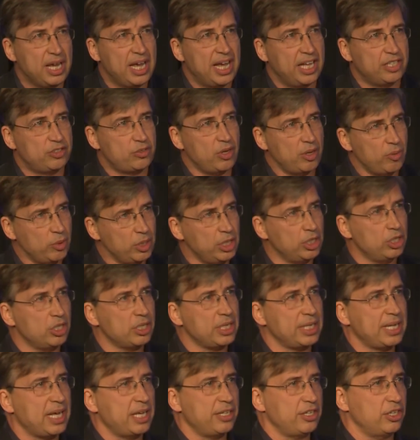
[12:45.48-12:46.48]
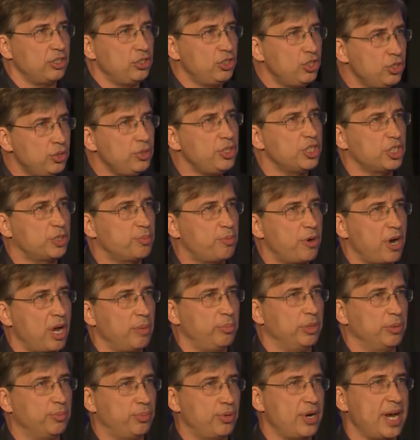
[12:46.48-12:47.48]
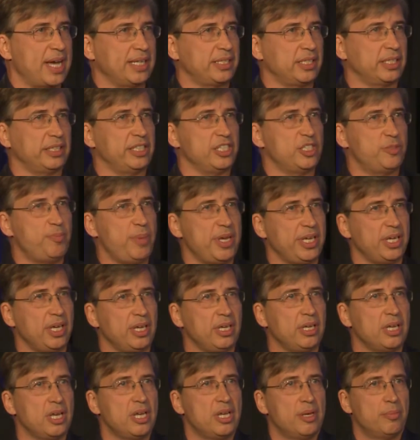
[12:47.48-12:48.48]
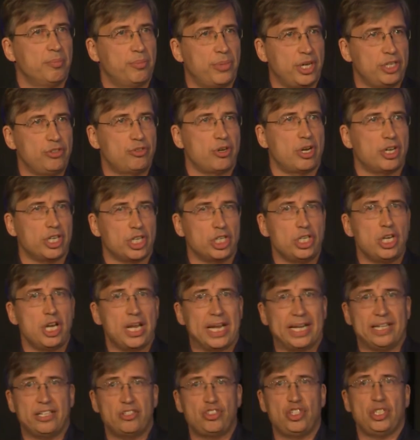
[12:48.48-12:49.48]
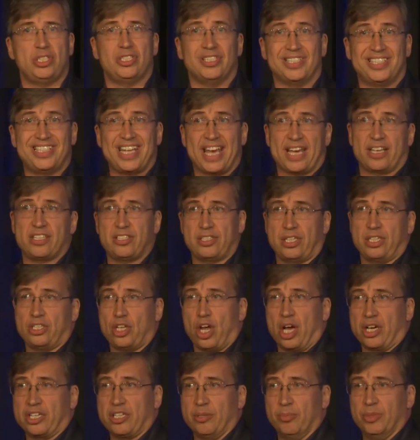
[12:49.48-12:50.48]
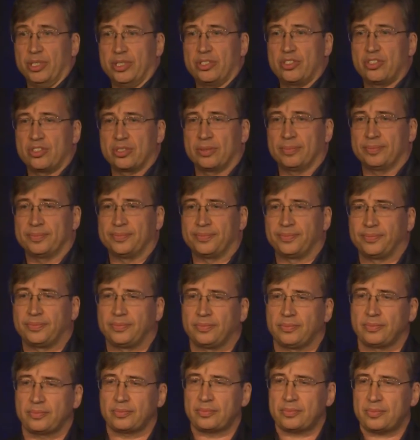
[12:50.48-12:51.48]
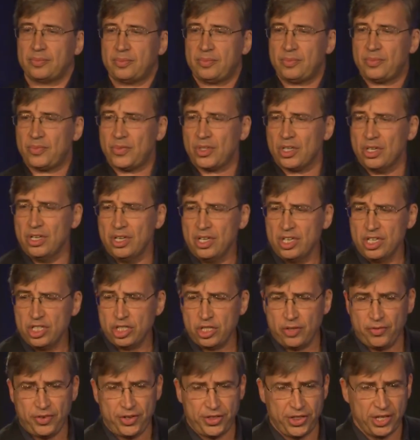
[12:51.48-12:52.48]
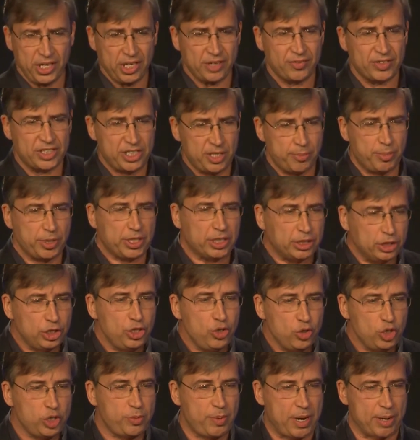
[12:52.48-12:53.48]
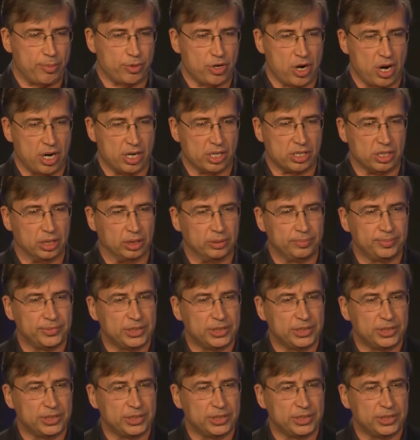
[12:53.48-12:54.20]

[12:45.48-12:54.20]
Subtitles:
And so I want to look at how to do this problem, practically speaking, by drawing an analogy to text documents. So if we think of a typical newspaper article,